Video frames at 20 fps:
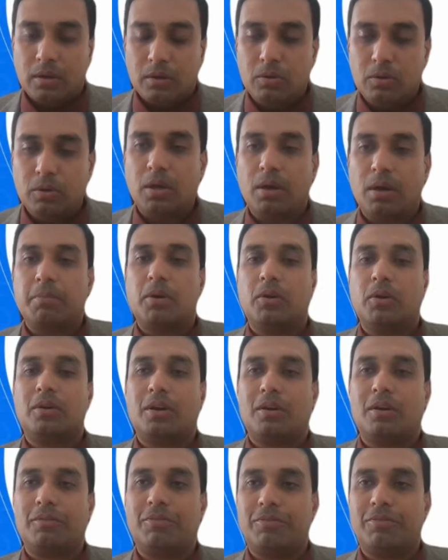good amount
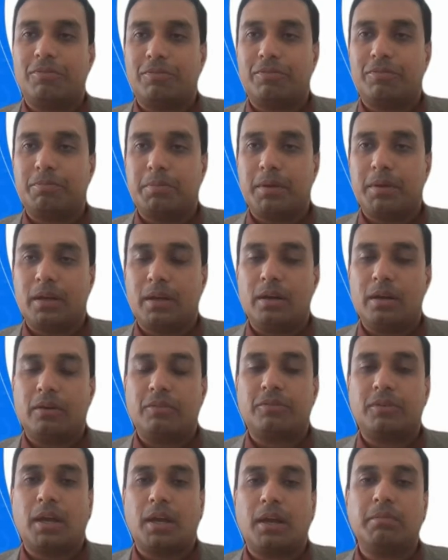of period
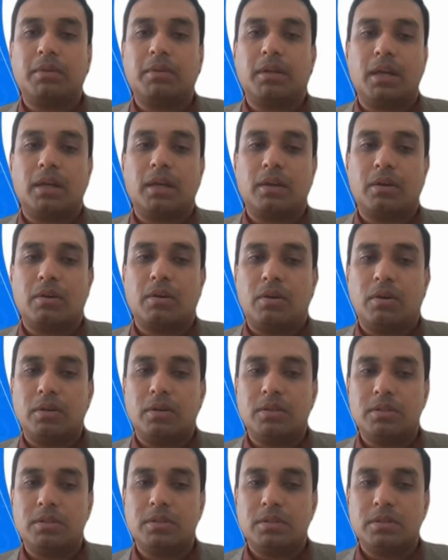of time can
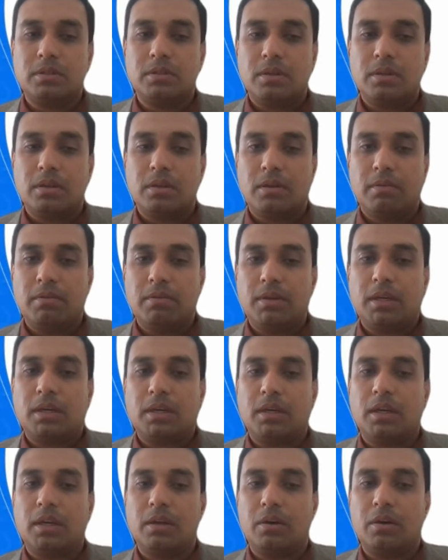cause
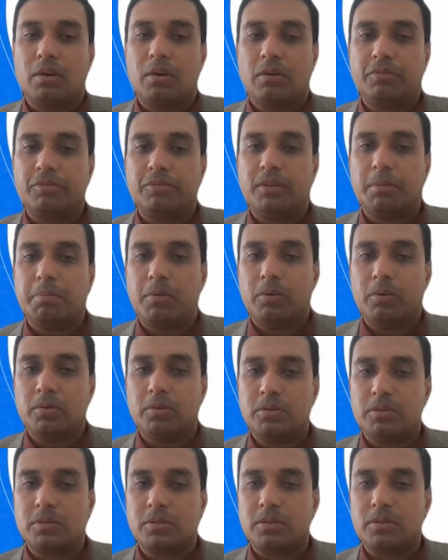weakening of the
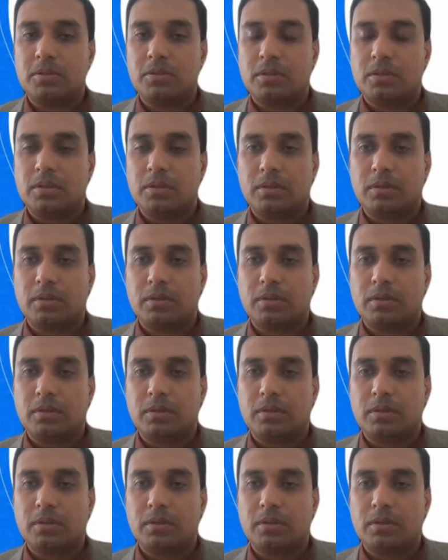bones.